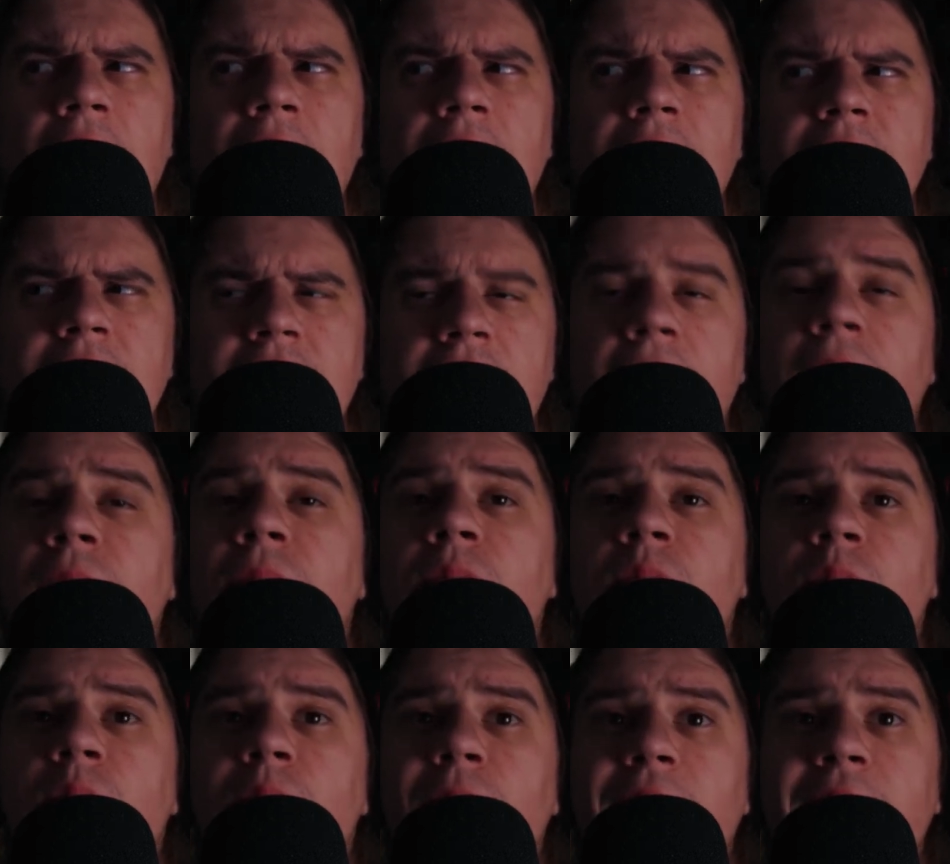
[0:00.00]
Yeah,
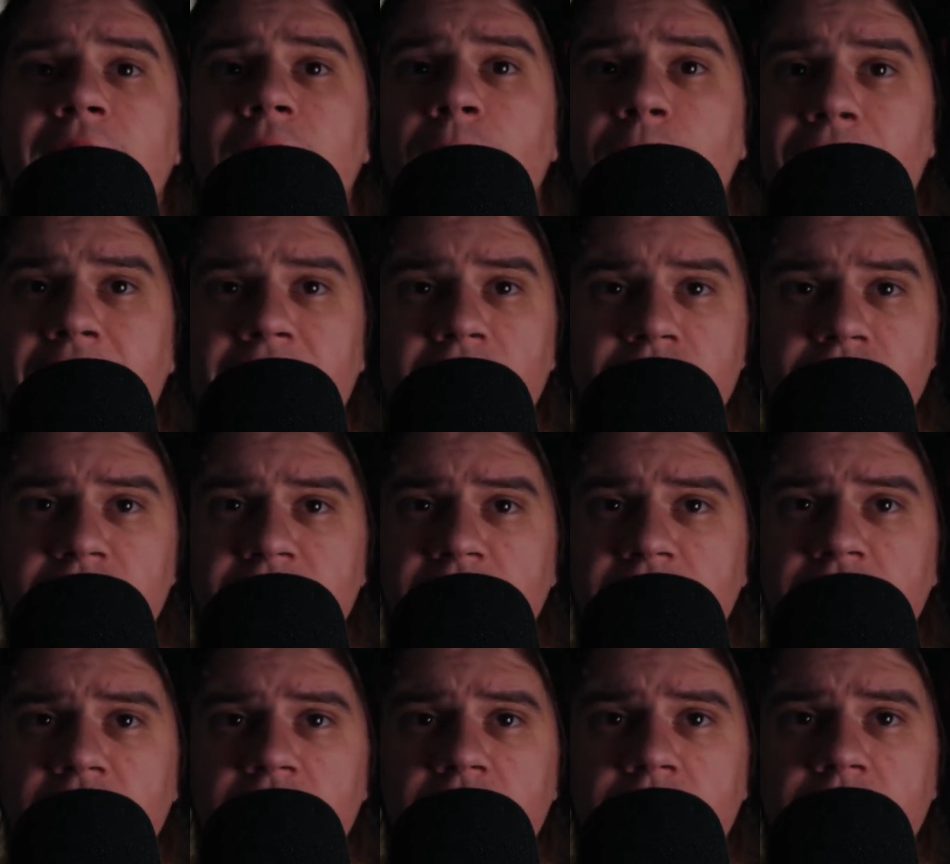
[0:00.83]
make a battle
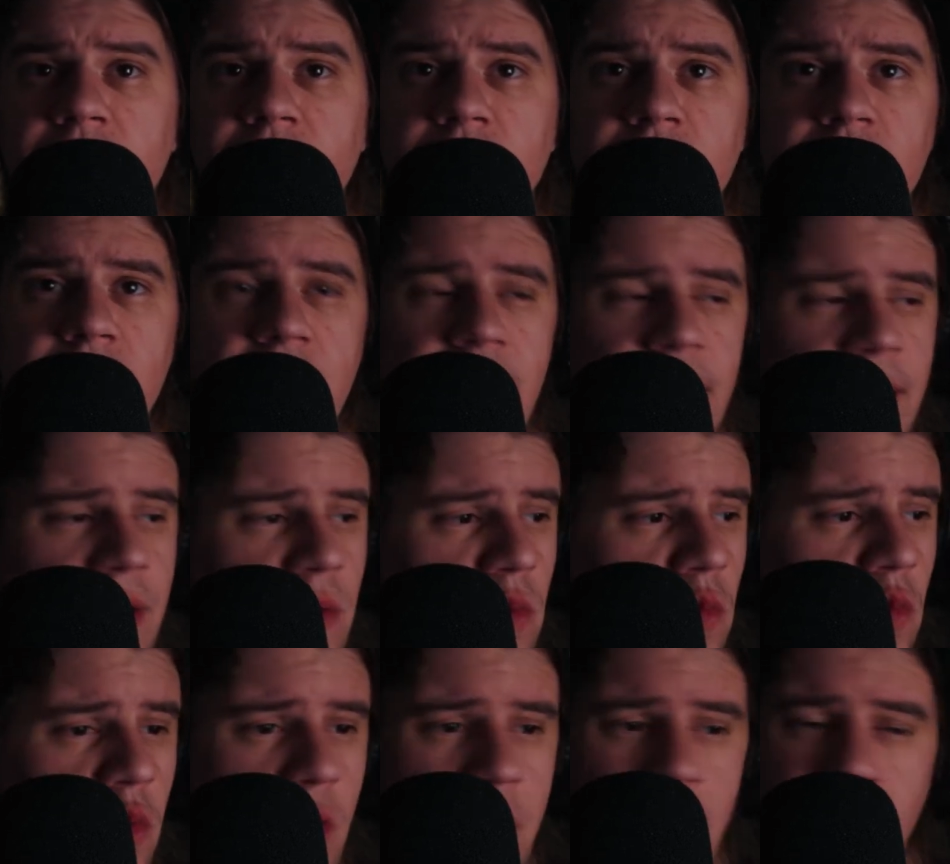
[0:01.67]
station.
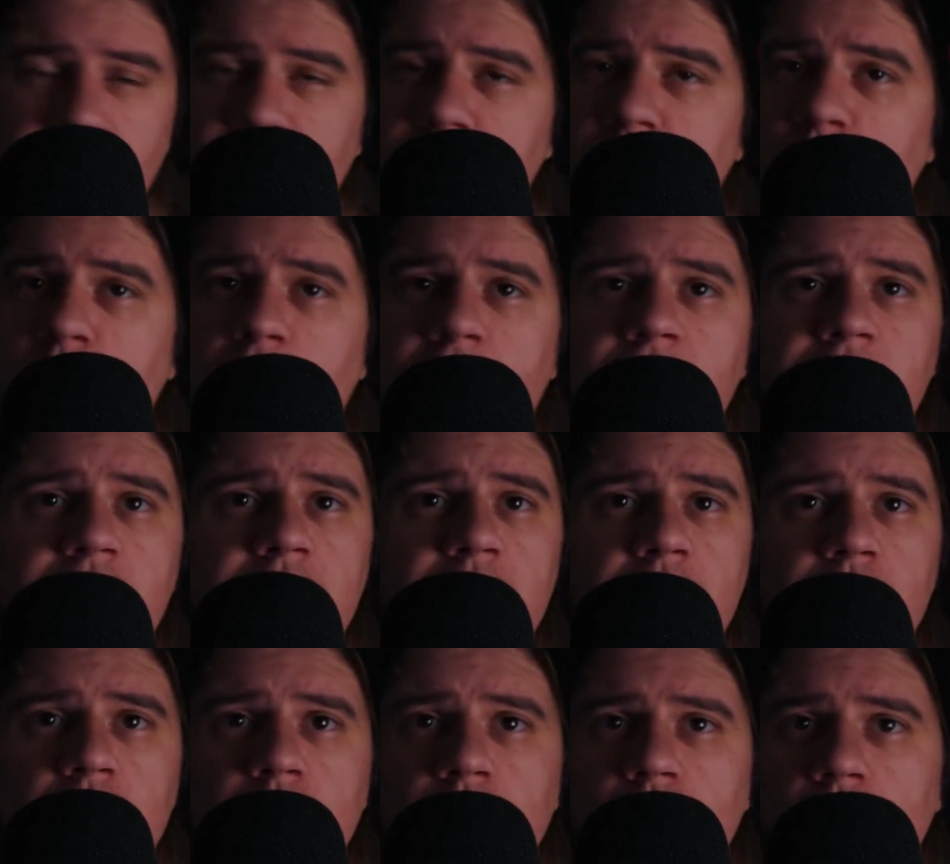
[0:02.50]
Whatever you want to
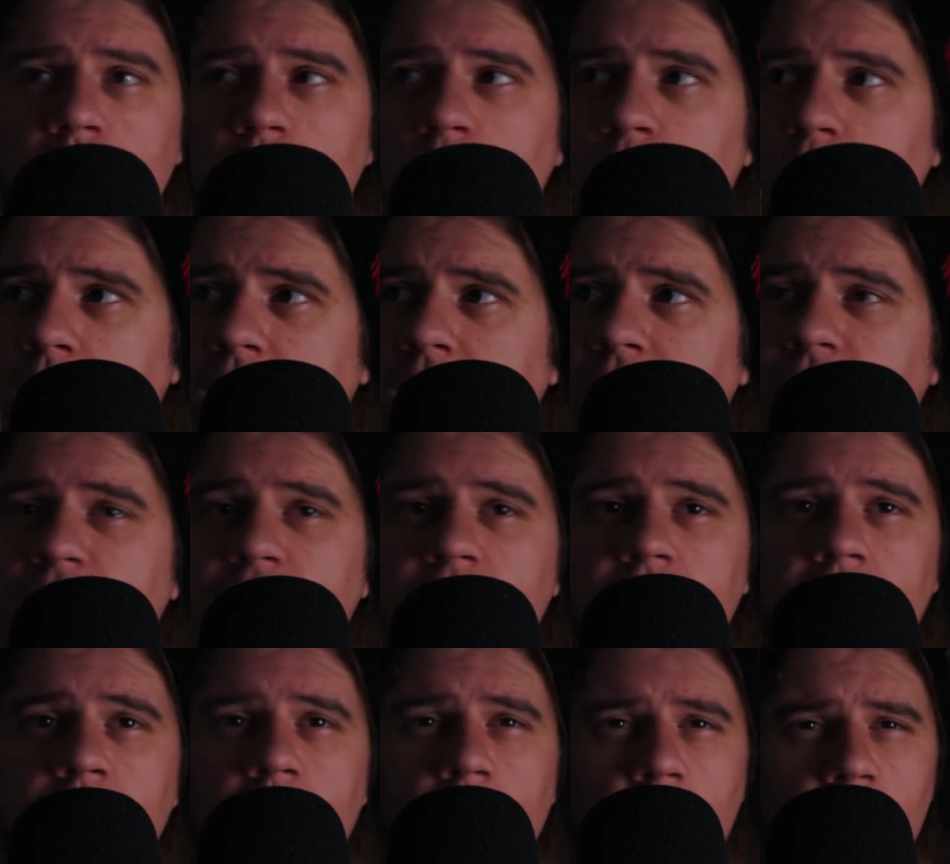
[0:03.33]
do, whatever
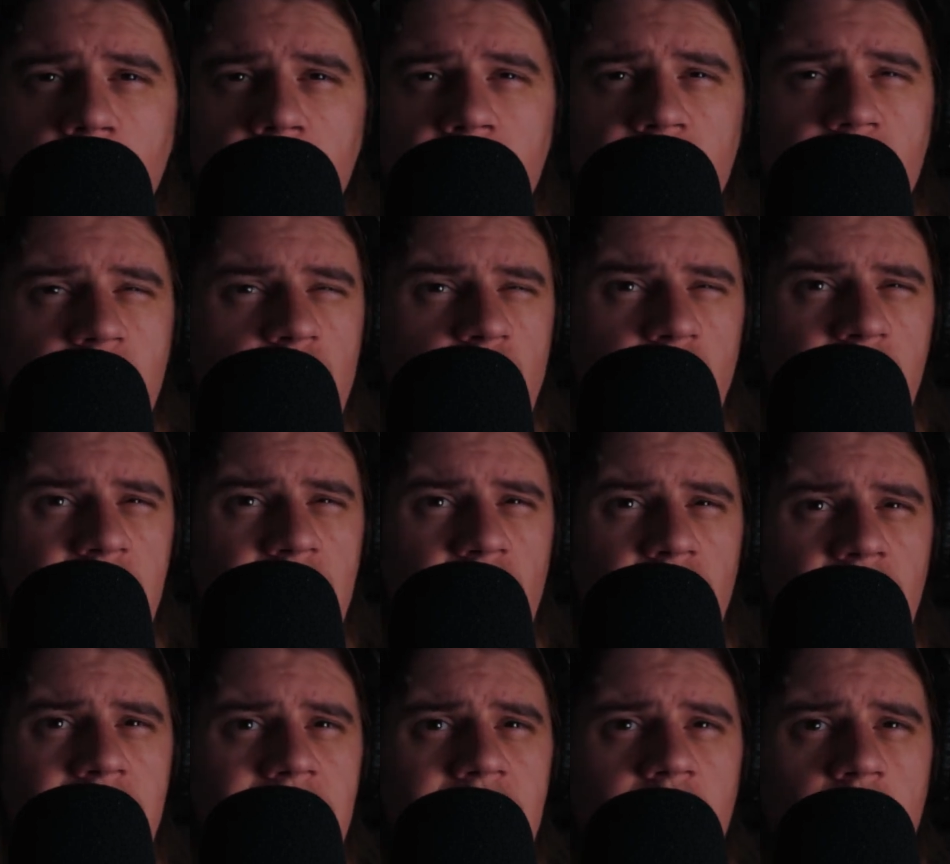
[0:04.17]
your goal is for
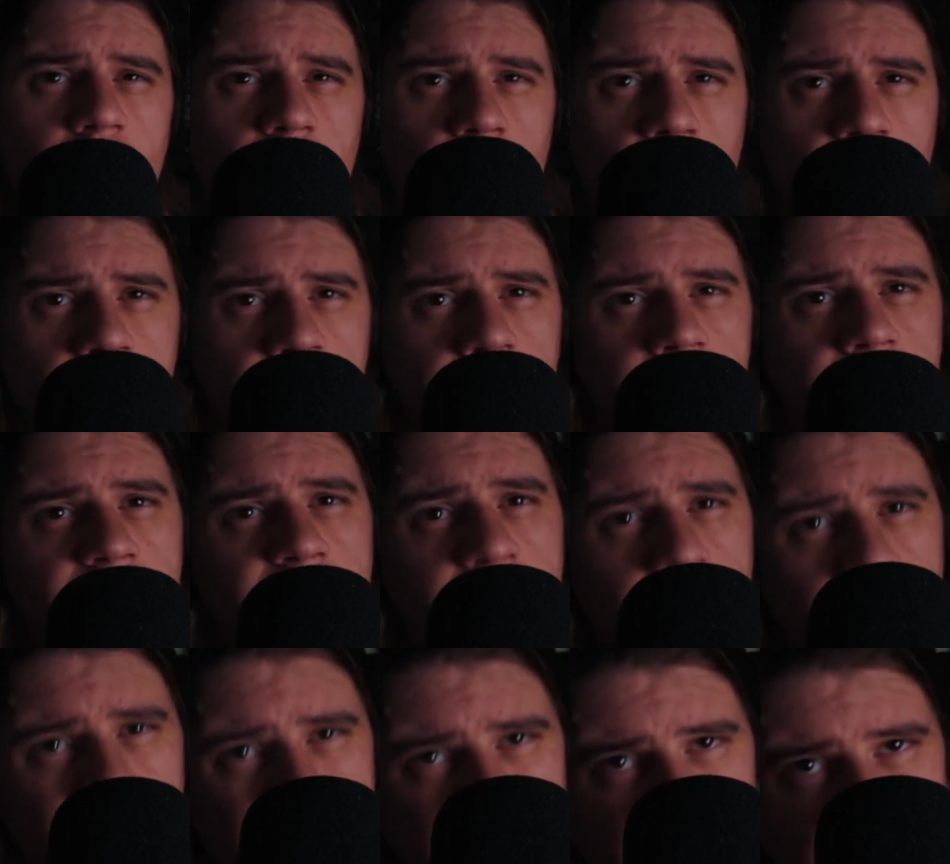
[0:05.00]
2022,
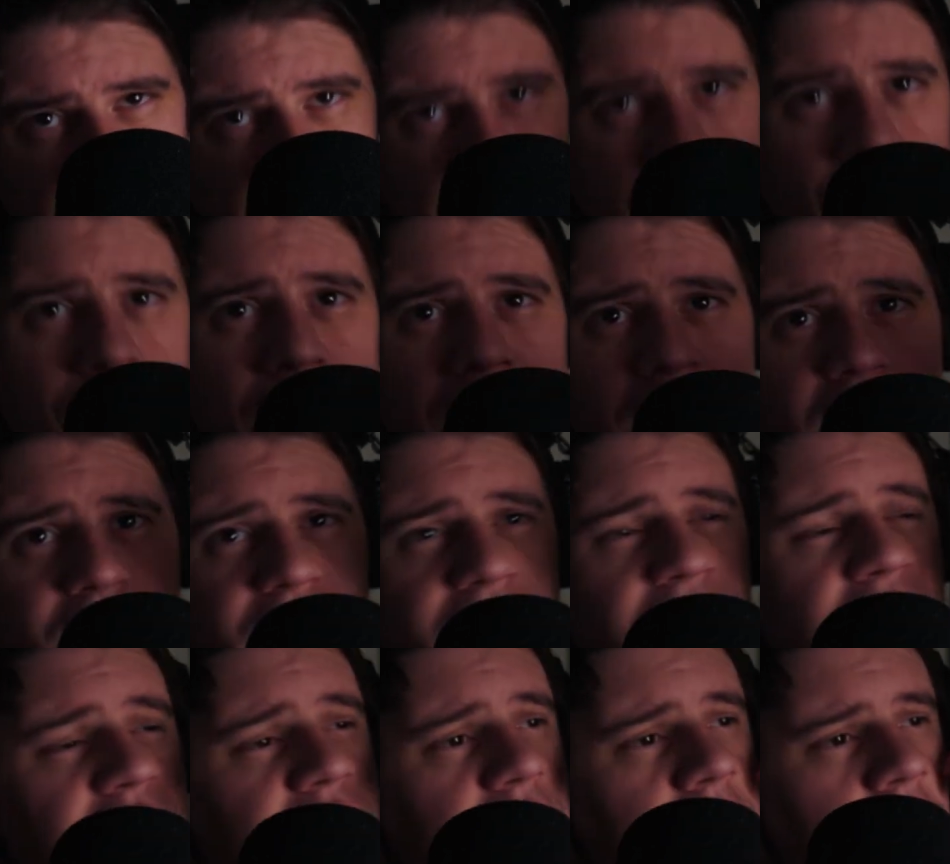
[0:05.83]
make a battle
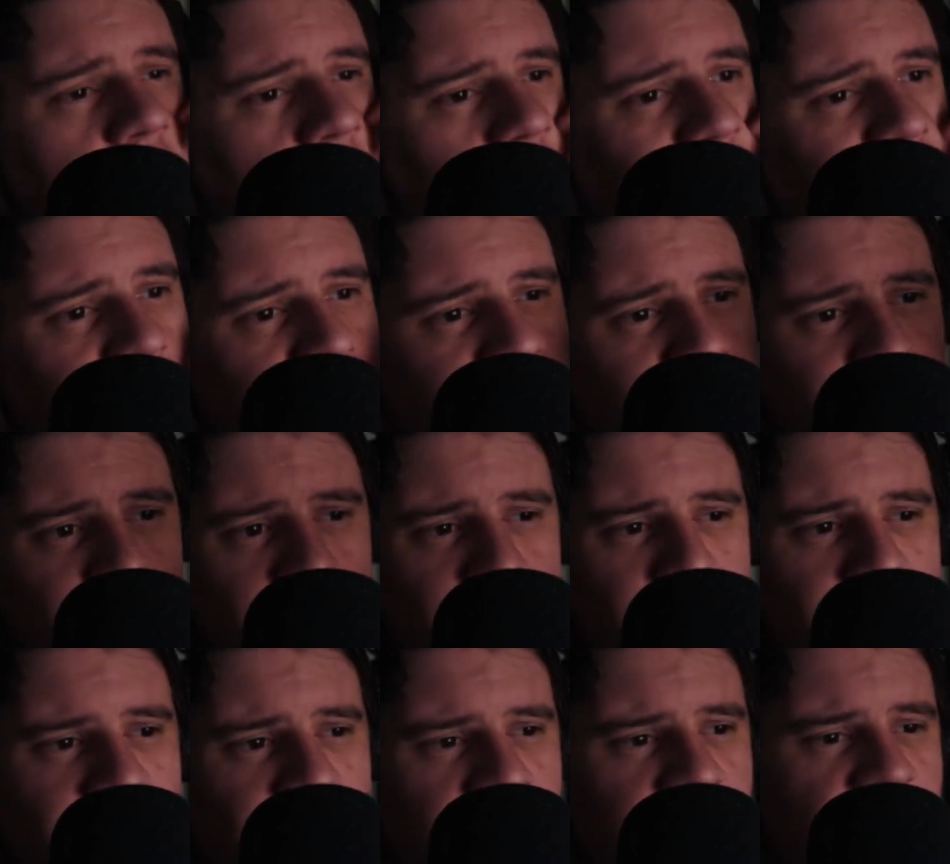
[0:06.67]
station. Carve out some
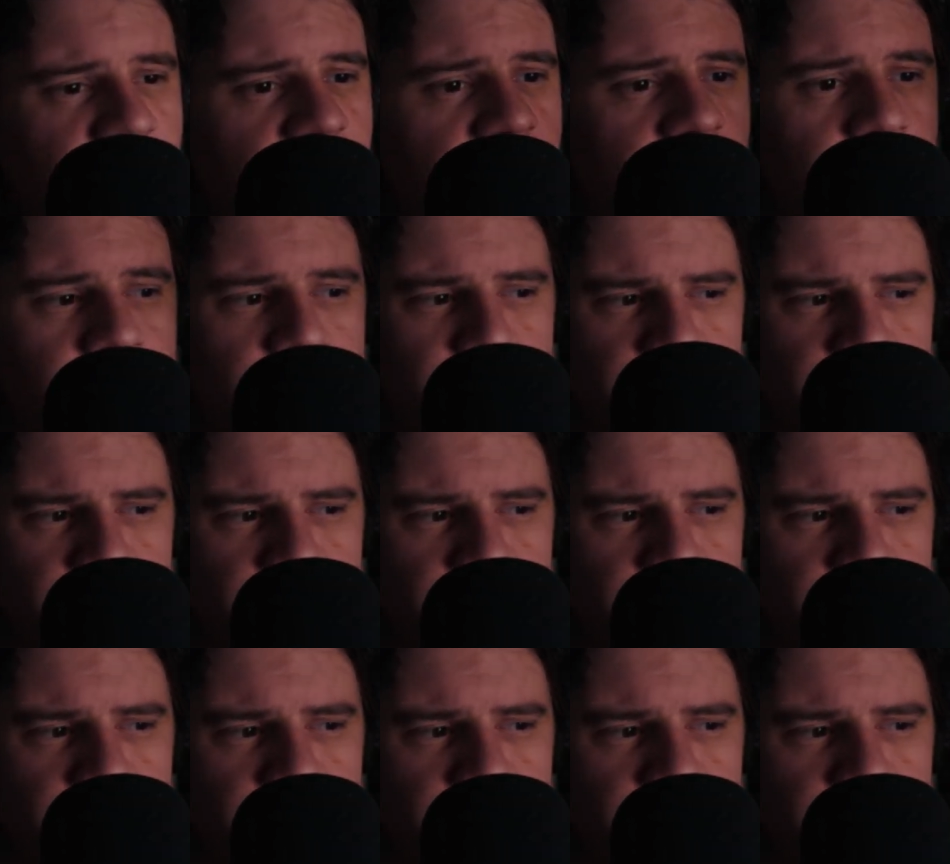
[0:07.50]
space.